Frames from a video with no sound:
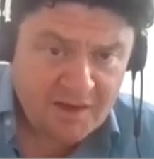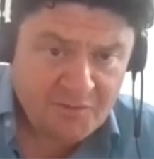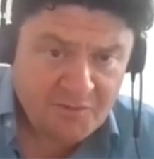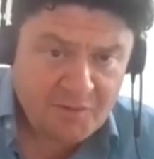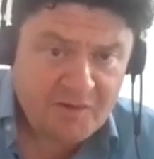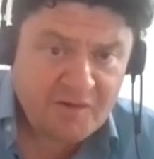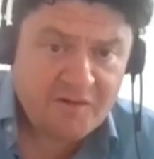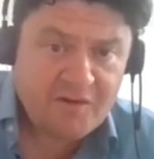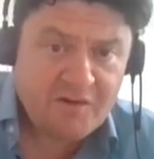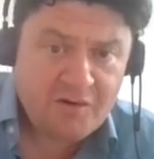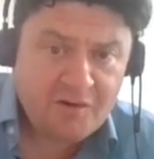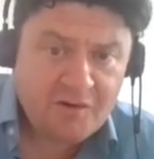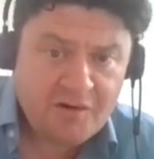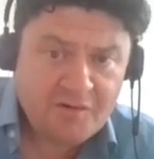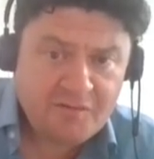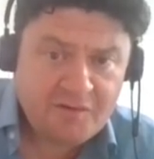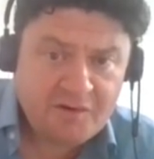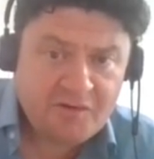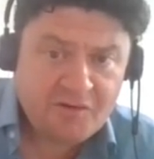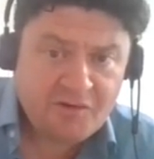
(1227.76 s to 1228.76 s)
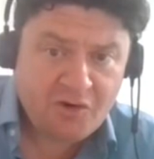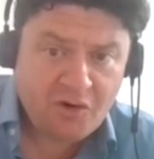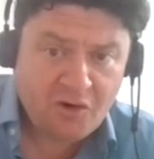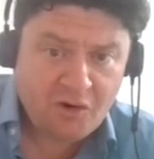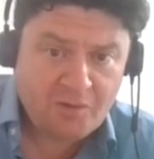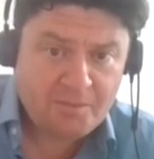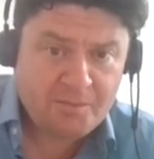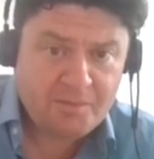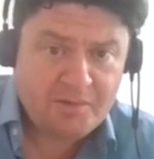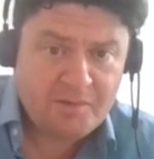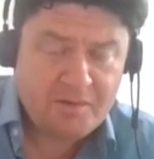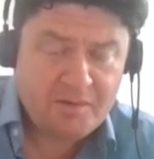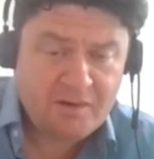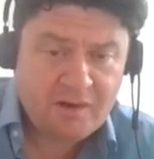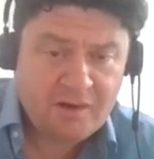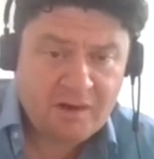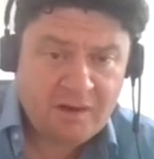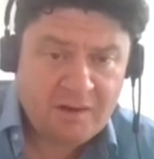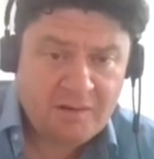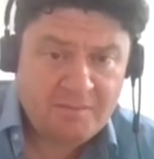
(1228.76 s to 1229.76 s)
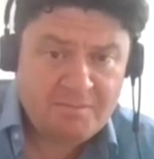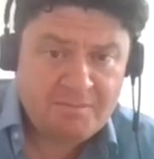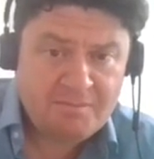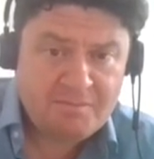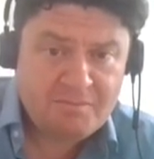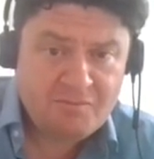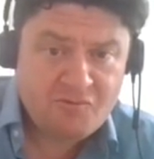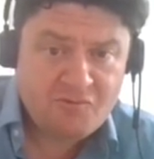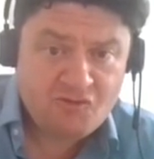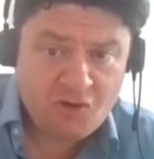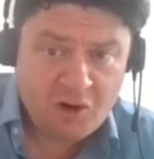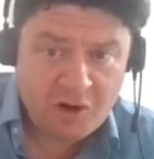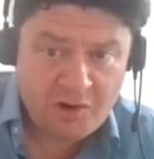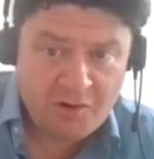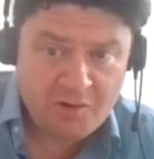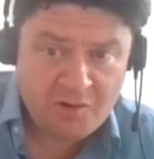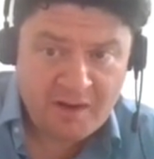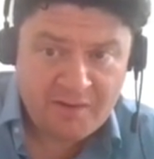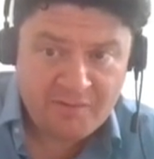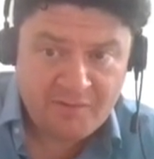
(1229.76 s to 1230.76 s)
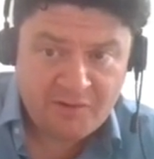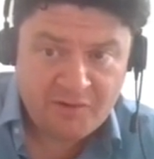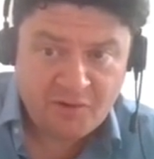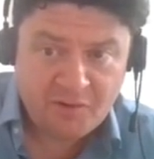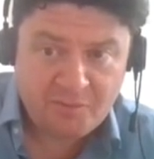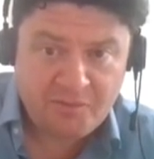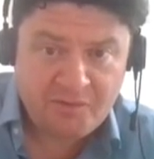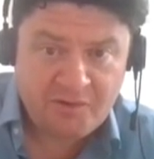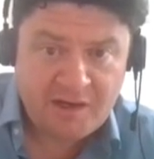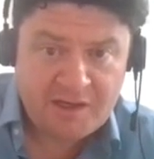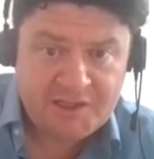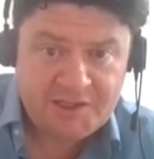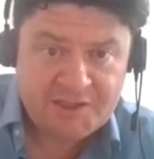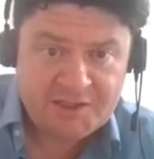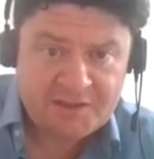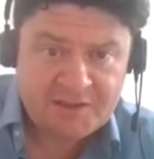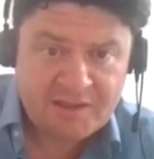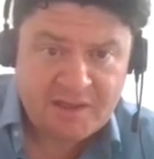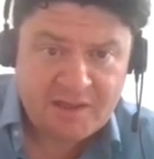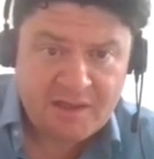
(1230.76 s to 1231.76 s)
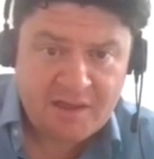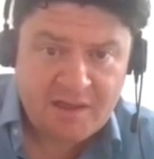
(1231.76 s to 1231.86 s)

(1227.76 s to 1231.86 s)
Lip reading: If we just look at the top row here, the top section,